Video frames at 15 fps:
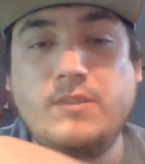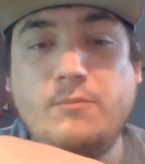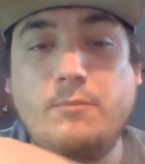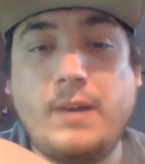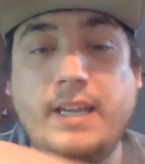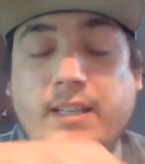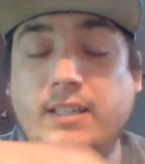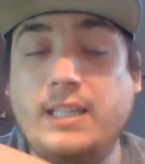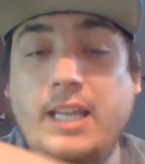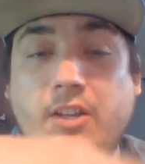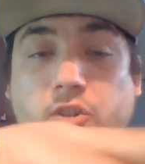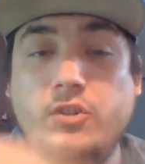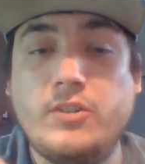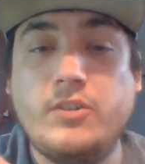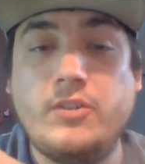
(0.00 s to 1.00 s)
my
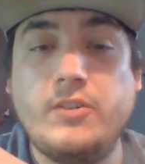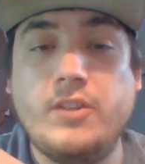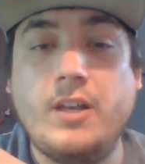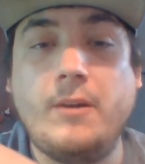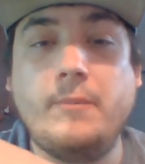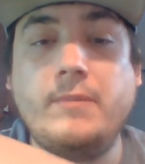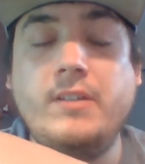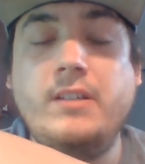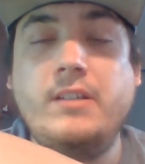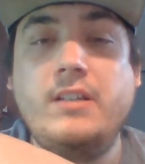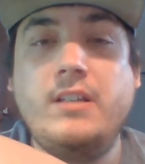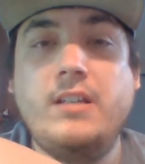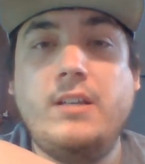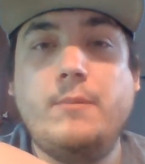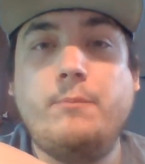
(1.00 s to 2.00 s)
collection to them,
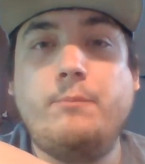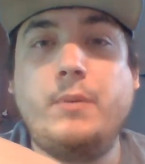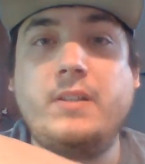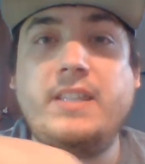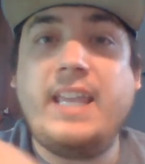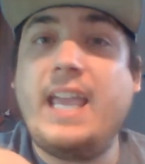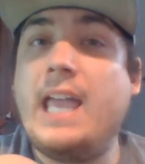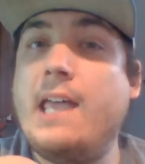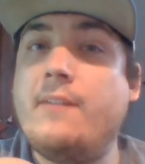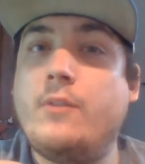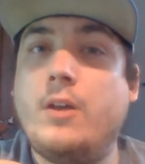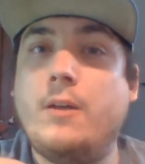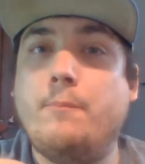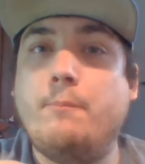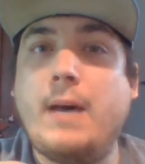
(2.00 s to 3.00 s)
but they
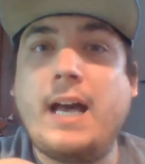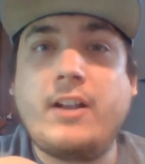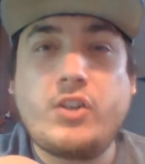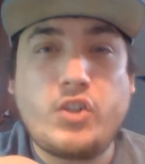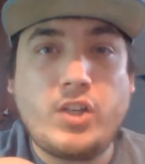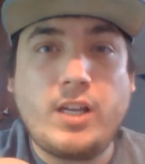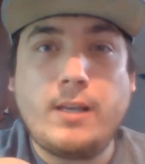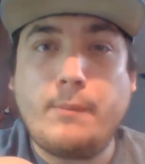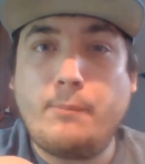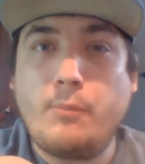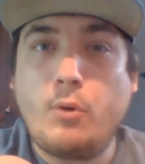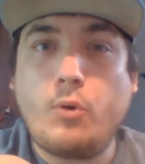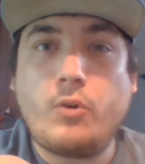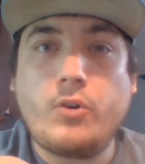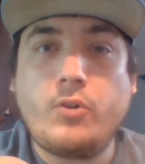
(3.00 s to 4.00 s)
have a Moksha
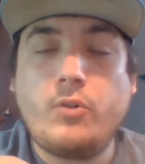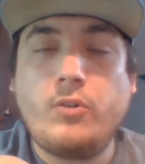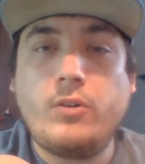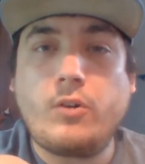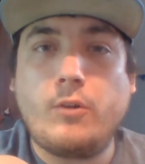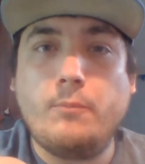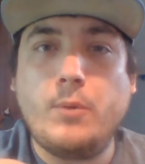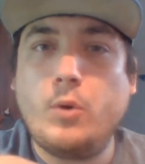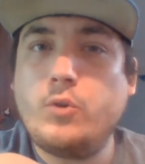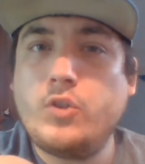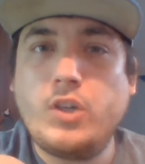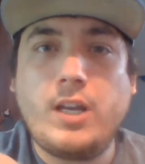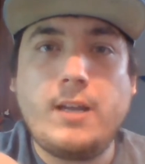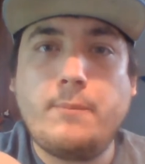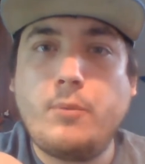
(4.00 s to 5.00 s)
portal or
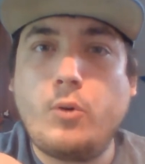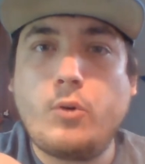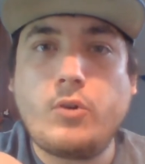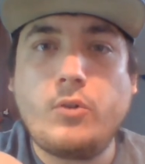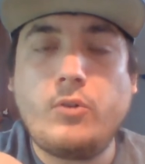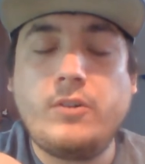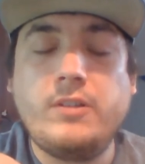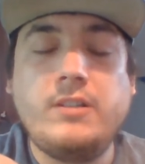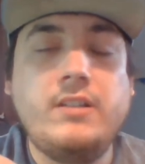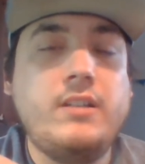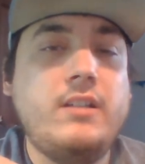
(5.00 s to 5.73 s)
Moksha portal,